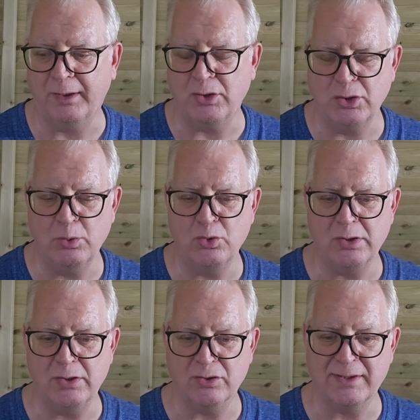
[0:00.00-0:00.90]
It's
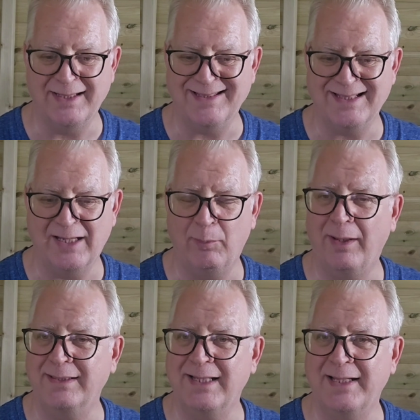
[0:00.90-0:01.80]
usually just things like
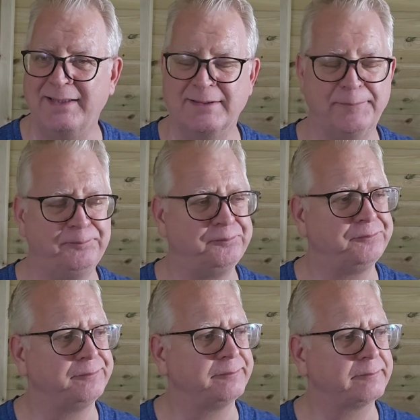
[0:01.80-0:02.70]
white ciders.
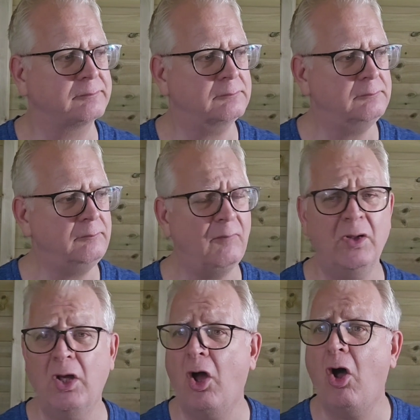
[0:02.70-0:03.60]

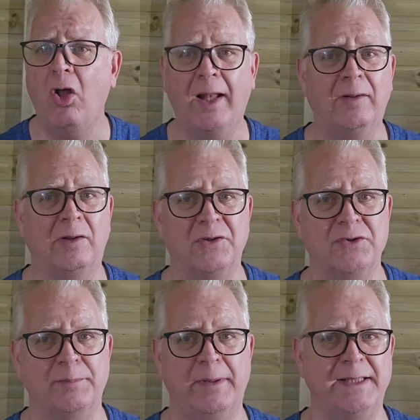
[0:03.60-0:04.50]
All alcohol
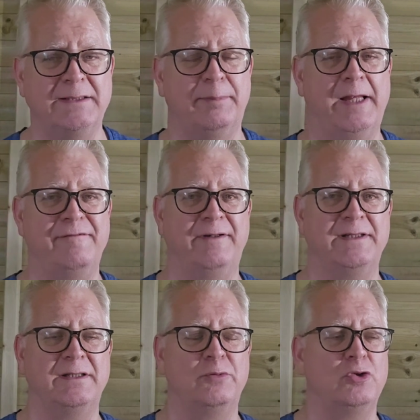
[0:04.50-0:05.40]
is to blame for
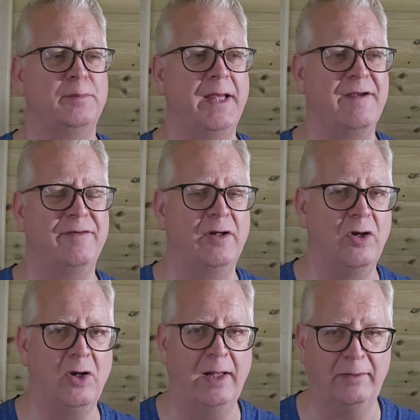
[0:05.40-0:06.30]
antisocial behaviour,
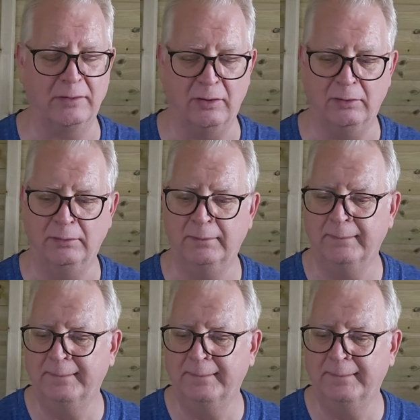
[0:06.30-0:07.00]
all alcohol.